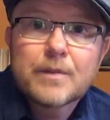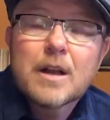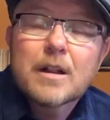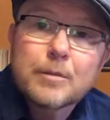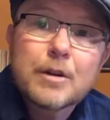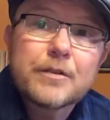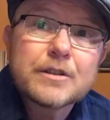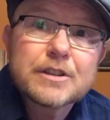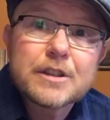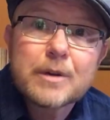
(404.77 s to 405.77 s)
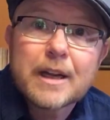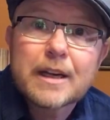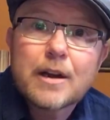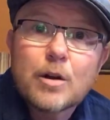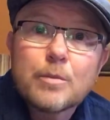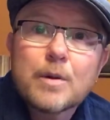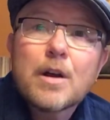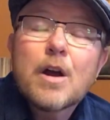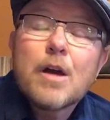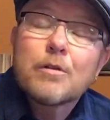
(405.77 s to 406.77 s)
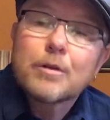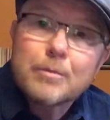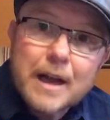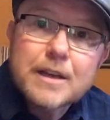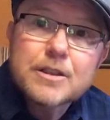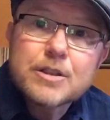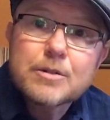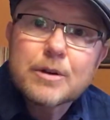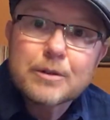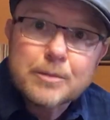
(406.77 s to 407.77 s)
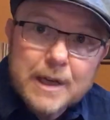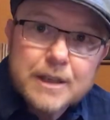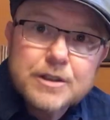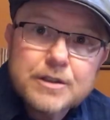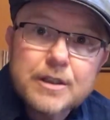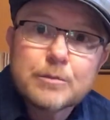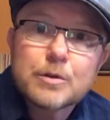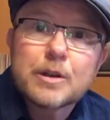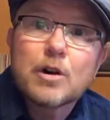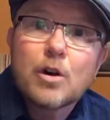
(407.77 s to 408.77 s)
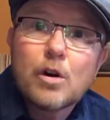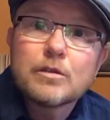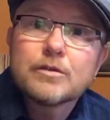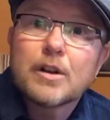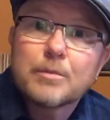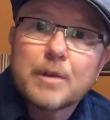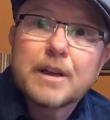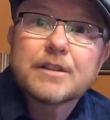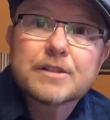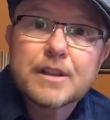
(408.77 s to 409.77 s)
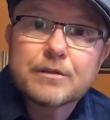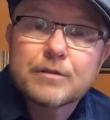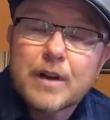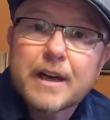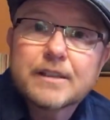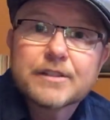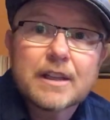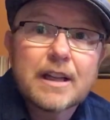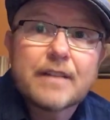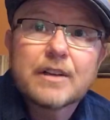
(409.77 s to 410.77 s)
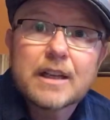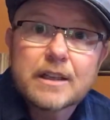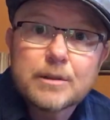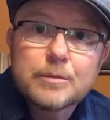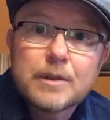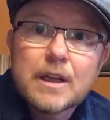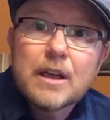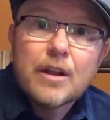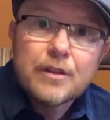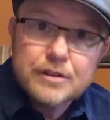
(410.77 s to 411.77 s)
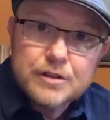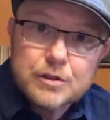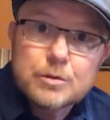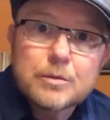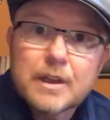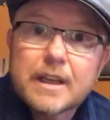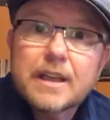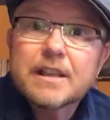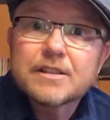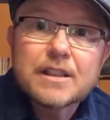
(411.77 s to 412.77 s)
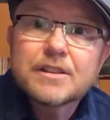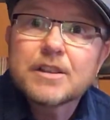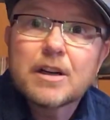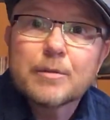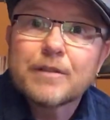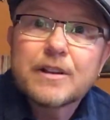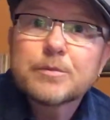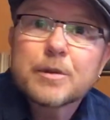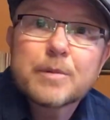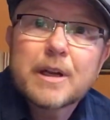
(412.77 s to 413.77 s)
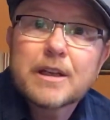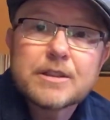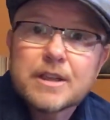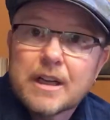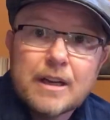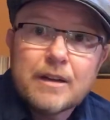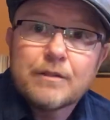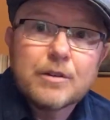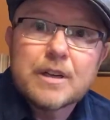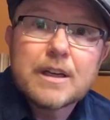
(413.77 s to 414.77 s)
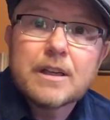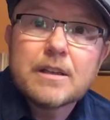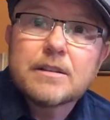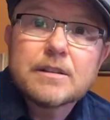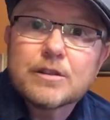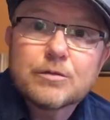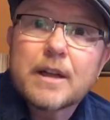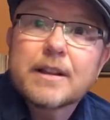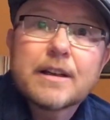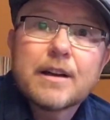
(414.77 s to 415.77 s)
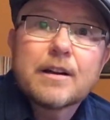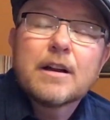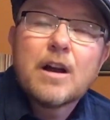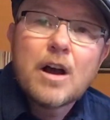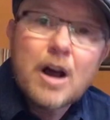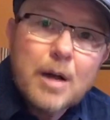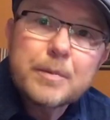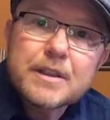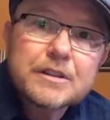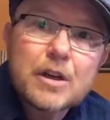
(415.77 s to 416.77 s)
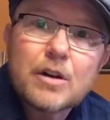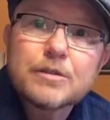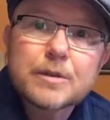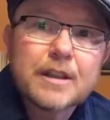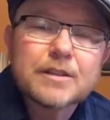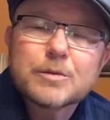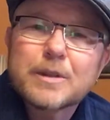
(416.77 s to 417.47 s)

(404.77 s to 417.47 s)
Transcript: Let me know if there's any way I can help. I want to remind you that I'm doing calls on Mondays and Fridays at 11 a.m. The Zoom link is listed on my Facebook page. If you need it, it's right there. Hop on these calls with us.